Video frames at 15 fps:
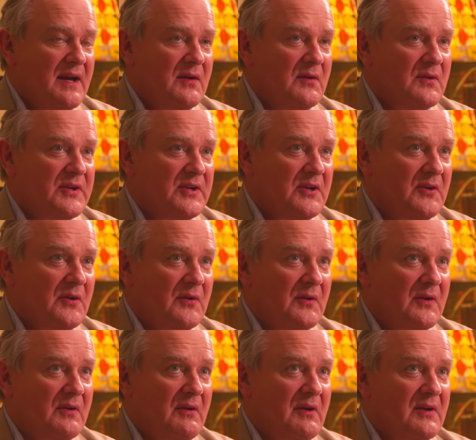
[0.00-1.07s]
or Hugh
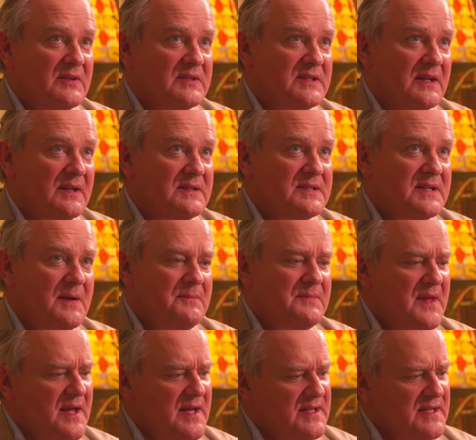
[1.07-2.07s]
Grant and um,